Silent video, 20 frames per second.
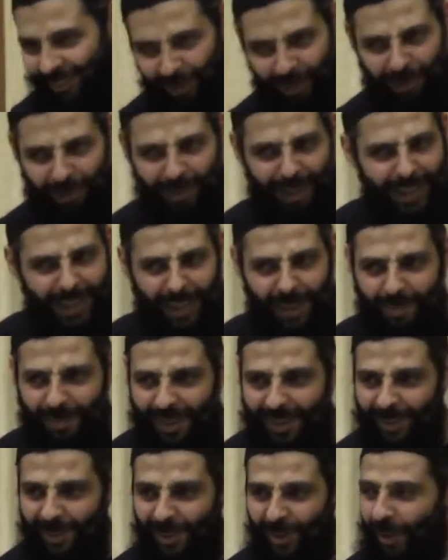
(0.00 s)
You are a very
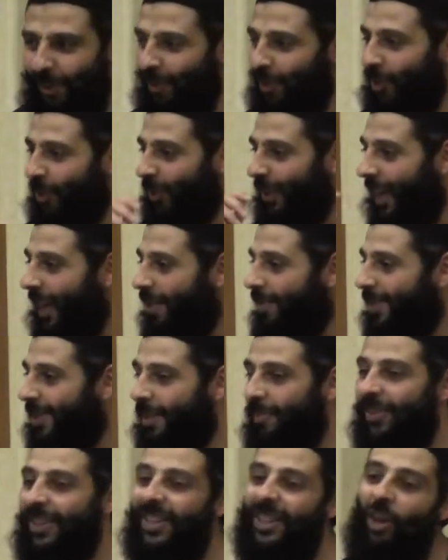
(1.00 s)
ill-mannered servant. You tell him
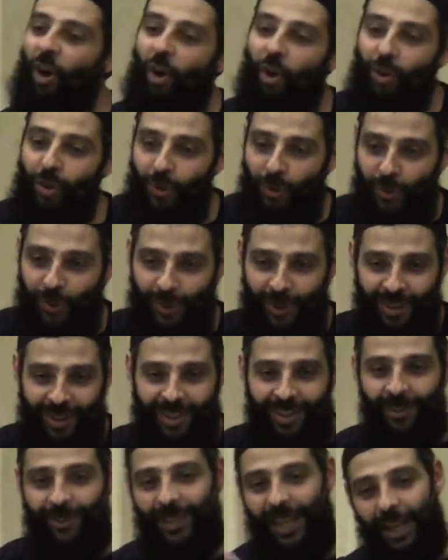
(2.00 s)
something, he argues.
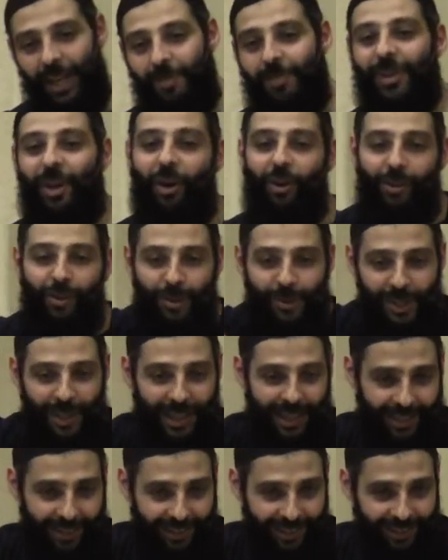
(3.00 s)
You tell him, he argues
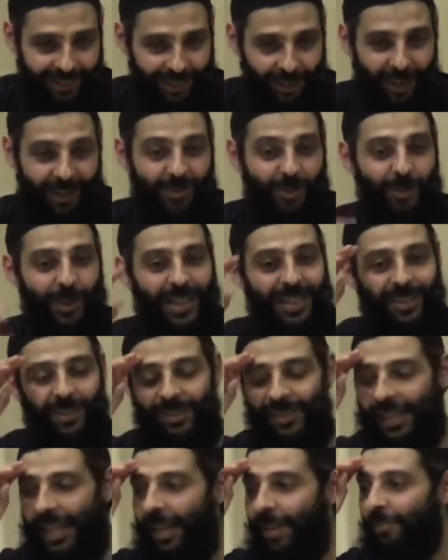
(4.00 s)
again. You have to tell,
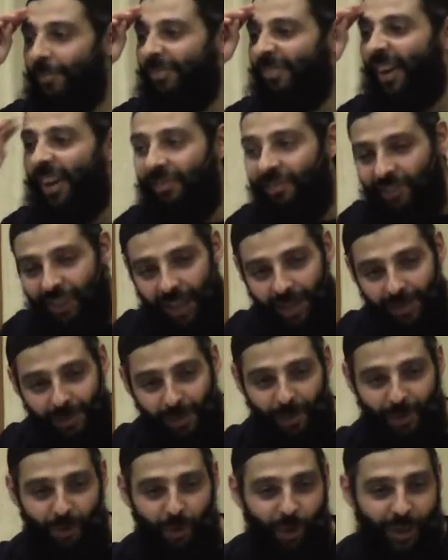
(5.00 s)
tell him five
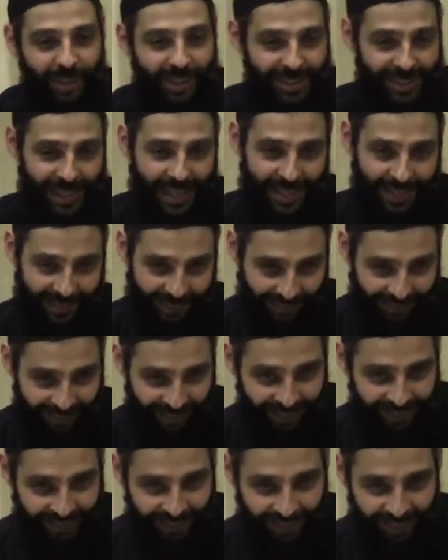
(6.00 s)
times before he does anything.
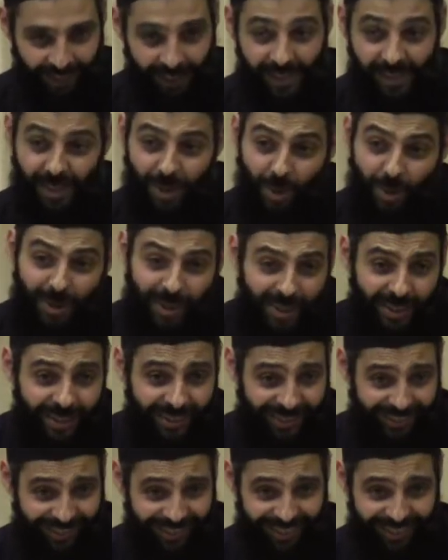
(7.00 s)
It's annoying.
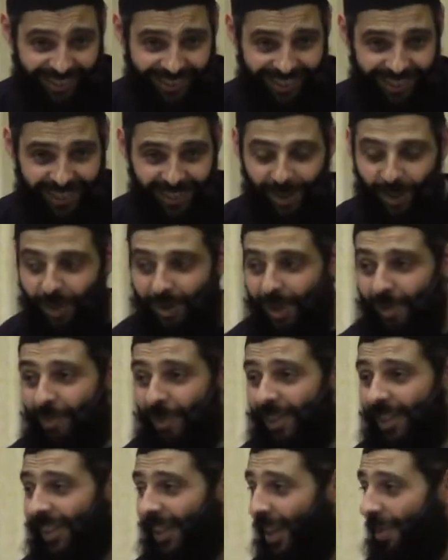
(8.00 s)
So
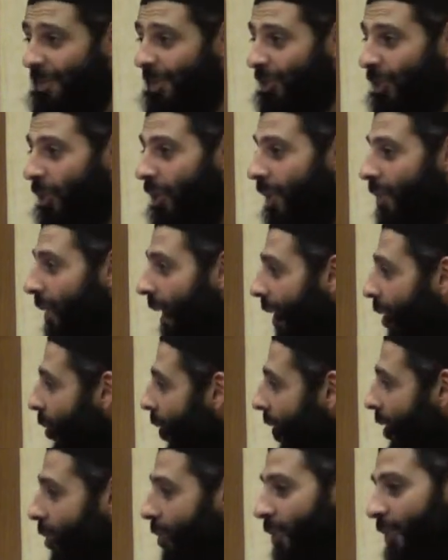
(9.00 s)
somebody came and told him,
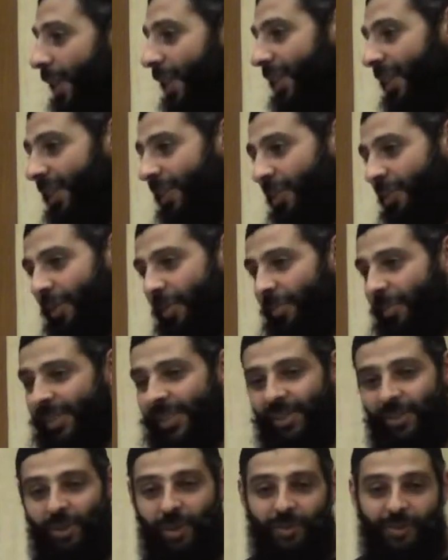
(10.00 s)
why don't you get rid of him?
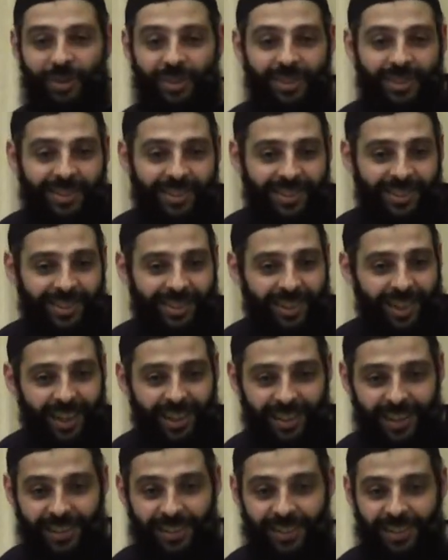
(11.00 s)
It's a servant.
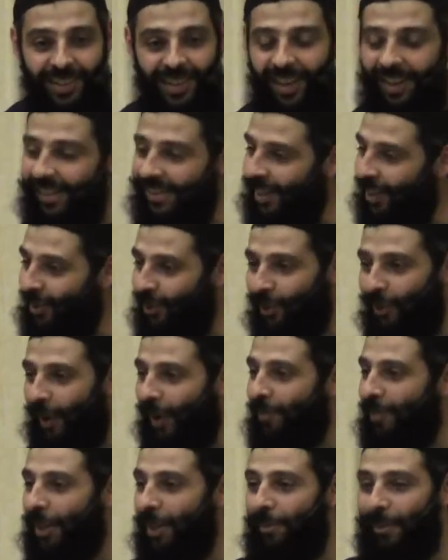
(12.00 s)
And he said,
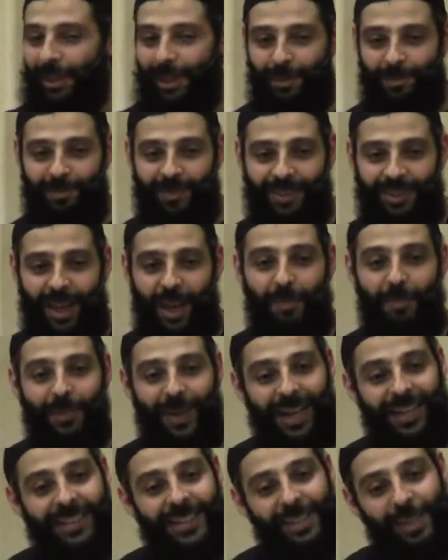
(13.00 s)
no, I'm keeping him. I'm
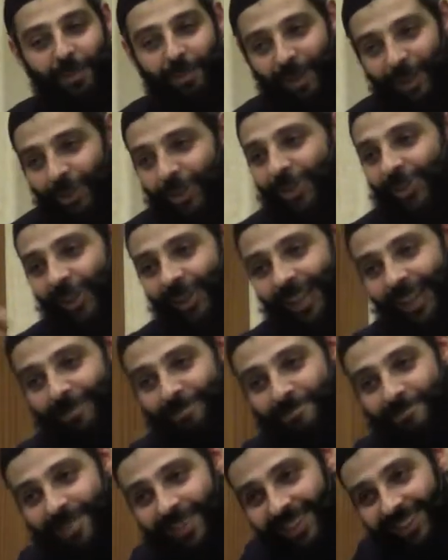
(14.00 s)
practicing patience on
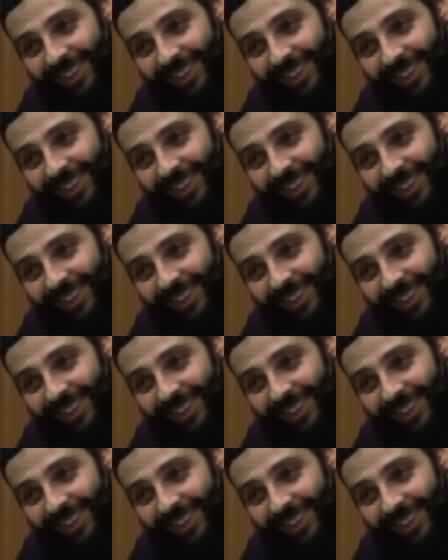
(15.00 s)
him.